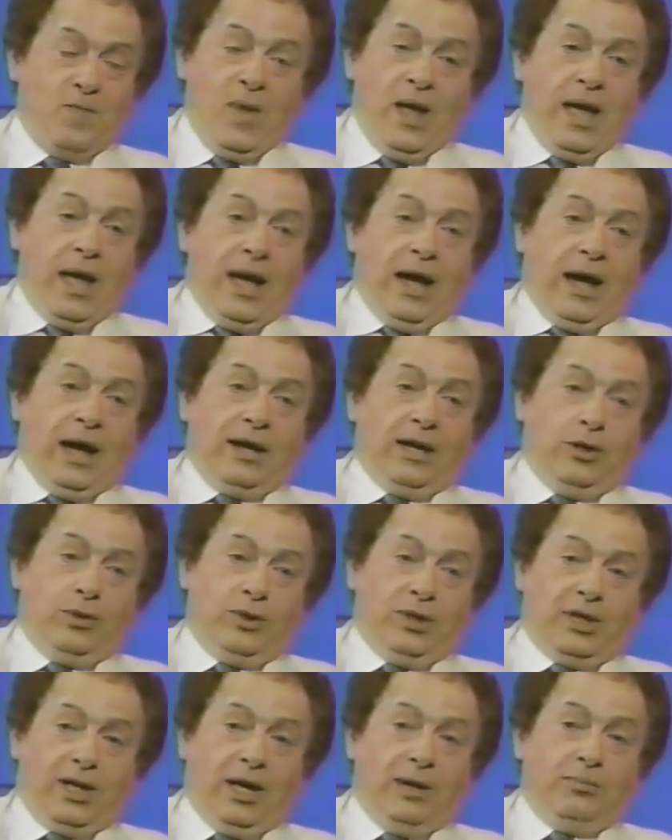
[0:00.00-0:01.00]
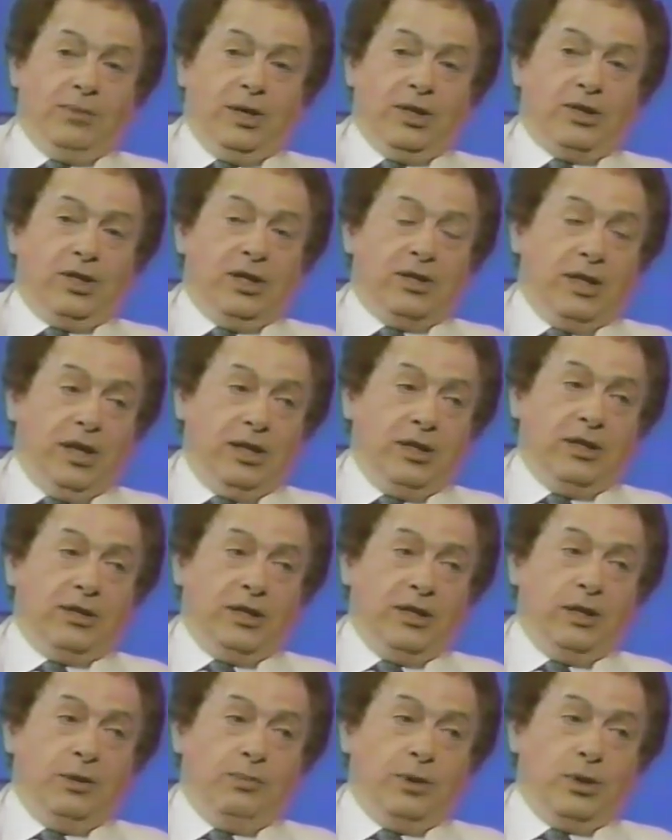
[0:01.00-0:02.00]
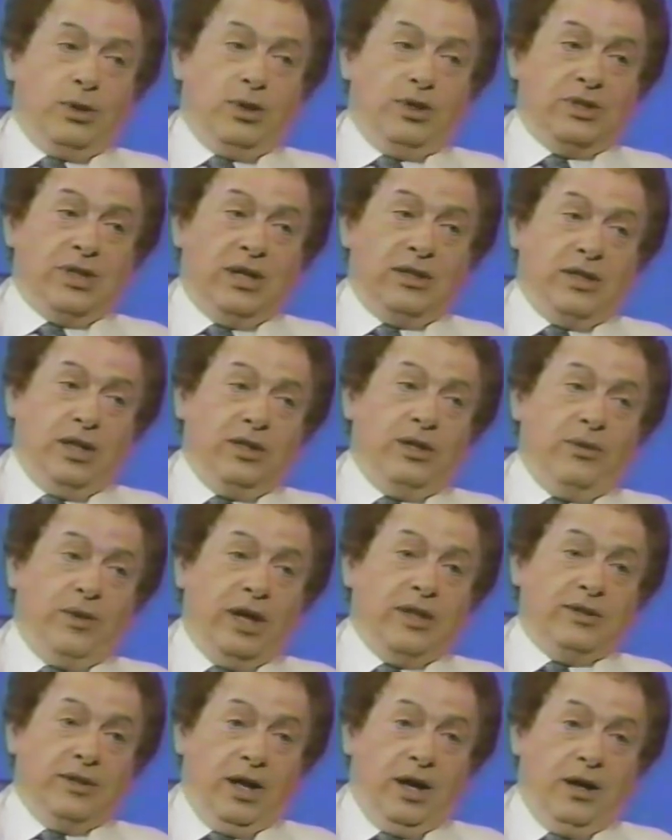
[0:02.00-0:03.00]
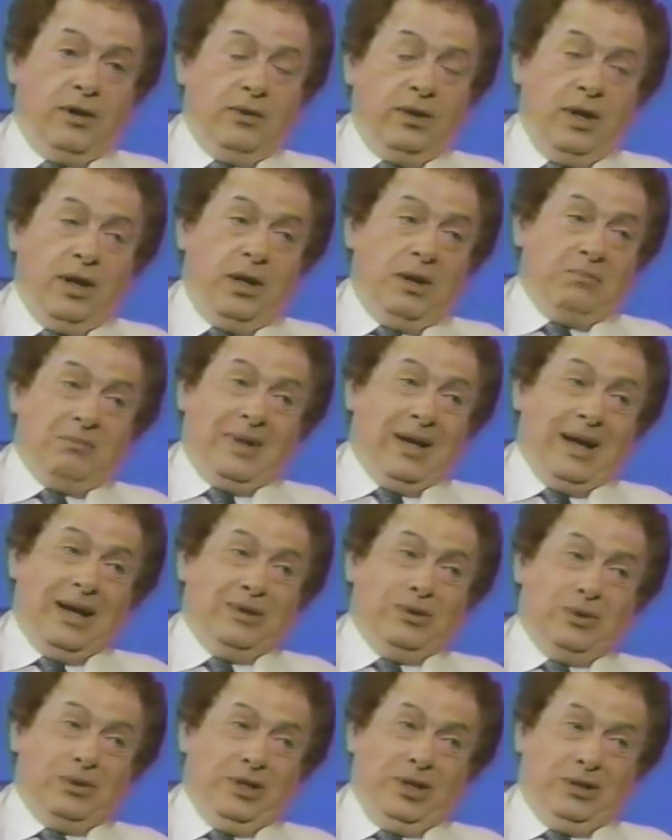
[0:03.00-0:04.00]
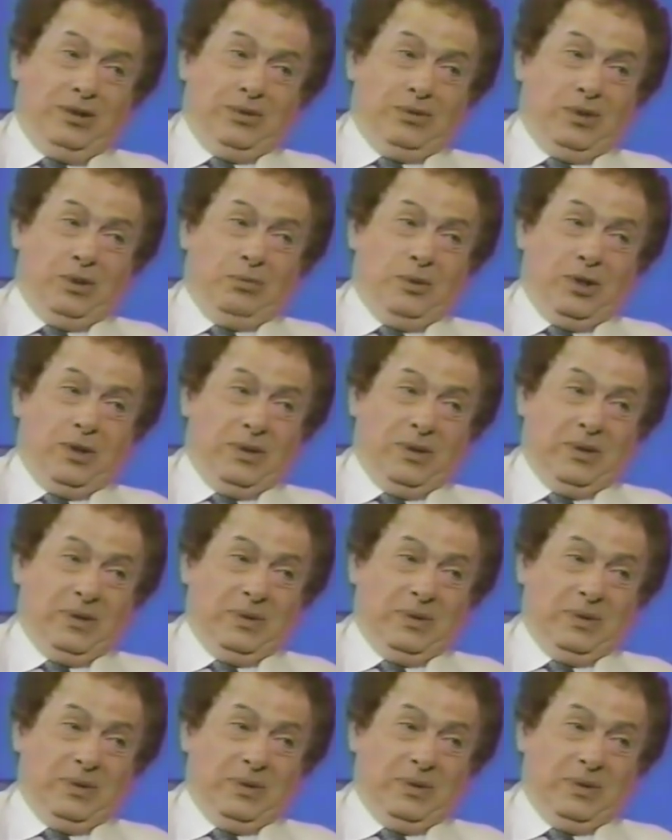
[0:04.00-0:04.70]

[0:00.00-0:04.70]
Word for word: Yeah. And I only came here to tell it to you because I tell you right now, I don't need you no more.